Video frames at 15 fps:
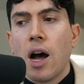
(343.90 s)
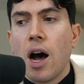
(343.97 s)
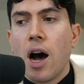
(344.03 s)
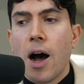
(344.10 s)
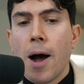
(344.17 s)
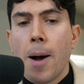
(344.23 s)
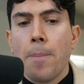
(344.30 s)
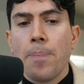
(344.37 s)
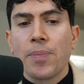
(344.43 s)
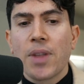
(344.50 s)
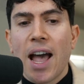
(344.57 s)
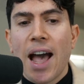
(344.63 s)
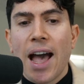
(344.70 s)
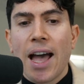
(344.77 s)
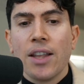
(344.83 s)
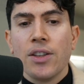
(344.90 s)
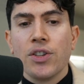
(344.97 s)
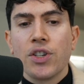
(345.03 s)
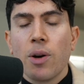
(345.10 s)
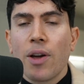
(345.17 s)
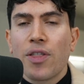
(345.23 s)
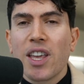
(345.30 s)

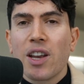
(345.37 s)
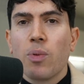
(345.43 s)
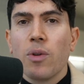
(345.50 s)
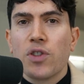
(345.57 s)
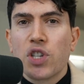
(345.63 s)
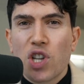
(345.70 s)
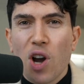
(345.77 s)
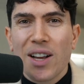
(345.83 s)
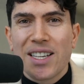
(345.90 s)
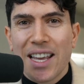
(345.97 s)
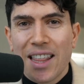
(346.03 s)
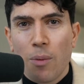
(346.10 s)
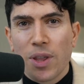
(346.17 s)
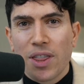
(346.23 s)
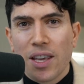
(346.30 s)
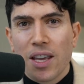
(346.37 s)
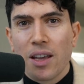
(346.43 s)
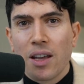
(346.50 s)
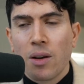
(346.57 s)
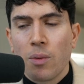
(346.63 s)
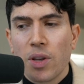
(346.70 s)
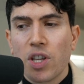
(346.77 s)
And, you know, I think we've started to hit that
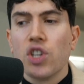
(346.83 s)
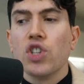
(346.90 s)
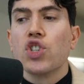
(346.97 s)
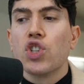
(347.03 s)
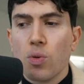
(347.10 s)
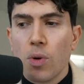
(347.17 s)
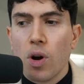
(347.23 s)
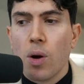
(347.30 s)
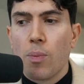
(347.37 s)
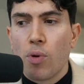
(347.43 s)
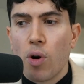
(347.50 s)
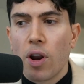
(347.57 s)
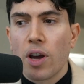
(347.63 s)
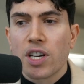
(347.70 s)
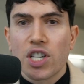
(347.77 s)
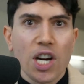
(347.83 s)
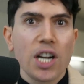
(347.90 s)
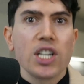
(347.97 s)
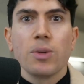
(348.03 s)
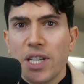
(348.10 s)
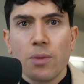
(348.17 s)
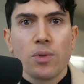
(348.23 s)
with consumer products.
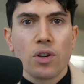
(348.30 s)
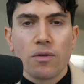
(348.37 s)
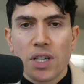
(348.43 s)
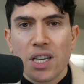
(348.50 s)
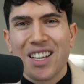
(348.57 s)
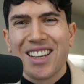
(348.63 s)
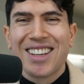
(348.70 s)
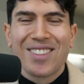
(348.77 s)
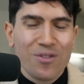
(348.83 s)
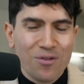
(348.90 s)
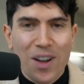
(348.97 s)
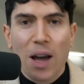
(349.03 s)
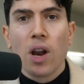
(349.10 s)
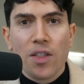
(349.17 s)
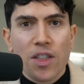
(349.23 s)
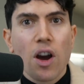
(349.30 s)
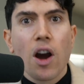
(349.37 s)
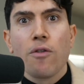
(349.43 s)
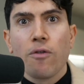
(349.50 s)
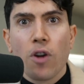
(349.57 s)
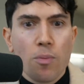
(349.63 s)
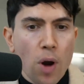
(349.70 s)
ChatGPT was obviously felt like the
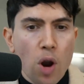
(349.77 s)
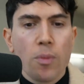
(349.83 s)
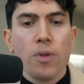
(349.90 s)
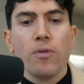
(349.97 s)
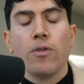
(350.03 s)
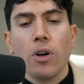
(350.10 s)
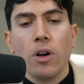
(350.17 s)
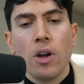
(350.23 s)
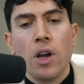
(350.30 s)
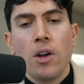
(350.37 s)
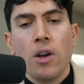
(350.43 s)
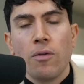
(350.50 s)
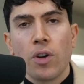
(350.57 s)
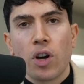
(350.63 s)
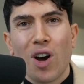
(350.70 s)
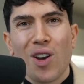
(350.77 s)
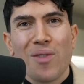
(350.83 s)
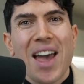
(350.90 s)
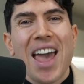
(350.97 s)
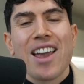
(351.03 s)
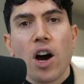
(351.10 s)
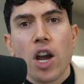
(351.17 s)
iPhone moment for kind
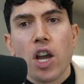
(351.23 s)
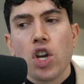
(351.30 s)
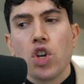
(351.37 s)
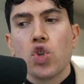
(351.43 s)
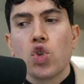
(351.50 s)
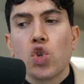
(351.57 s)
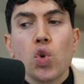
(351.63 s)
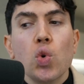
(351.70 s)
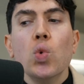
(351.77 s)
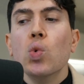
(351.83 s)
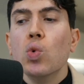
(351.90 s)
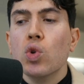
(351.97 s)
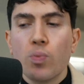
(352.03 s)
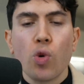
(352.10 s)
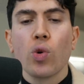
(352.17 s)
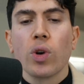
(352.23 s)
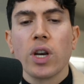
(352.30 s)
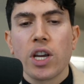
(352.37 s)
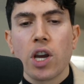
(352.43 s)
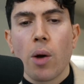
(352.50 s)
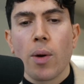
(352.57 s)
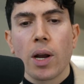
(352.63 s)
of AI tools
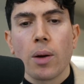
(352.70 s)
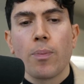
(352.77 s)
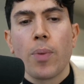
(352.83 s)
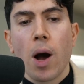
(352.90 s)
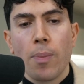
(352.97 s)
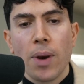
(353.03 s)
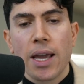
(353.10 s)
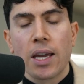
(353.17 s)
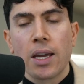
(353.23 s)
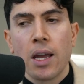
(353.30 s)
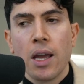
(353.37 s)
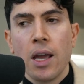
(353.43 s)
broadly going public.